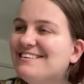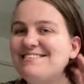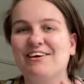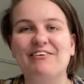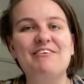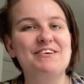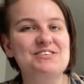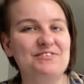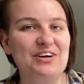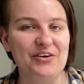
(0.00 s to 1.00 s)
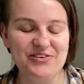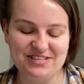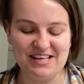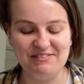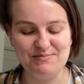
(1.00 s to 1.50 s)
So I finished off
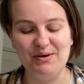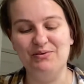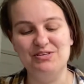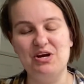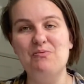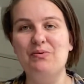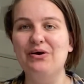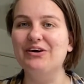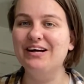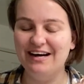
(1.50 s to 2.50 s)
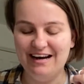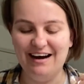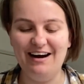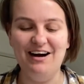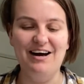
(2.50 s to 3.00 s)
Ghost, that was my audio book.
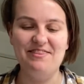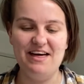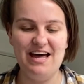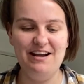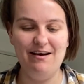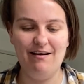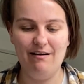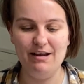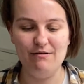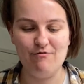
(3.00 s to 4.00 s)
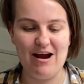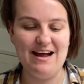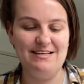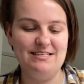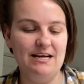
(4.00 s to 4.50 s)
Then I
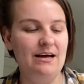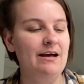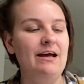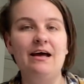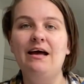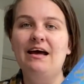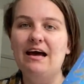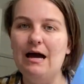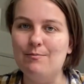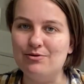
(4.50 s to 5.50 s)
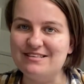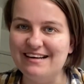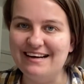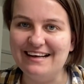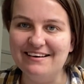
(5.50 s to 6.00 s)
read Empress
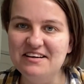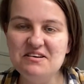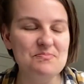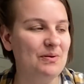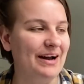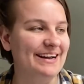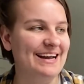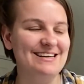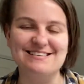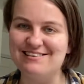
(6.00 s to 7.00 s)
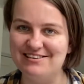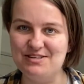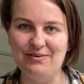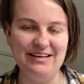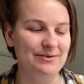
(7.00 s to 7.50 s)
and Aniya by
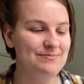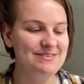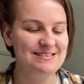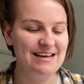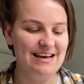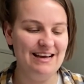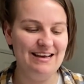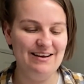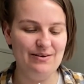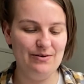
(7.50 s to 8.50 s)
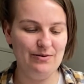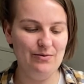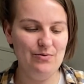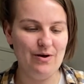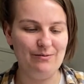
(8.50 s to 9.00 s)
Candice-Carty-Williams.
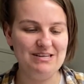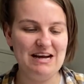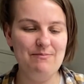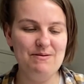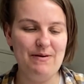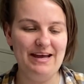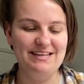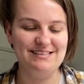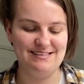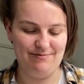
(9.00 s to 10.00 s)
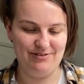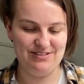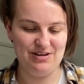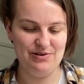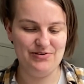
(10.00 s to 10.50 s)
Oh, I wonder how many pages it was
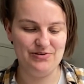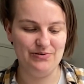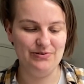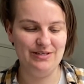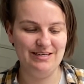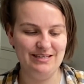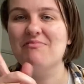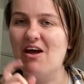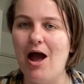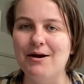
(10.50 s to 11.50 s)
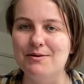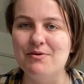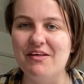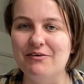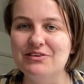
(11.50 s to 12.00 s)
total. I'm going to
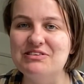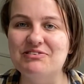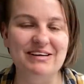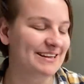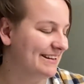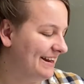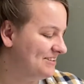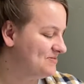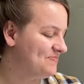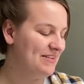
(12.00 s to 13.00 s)
put that on the screen at the end.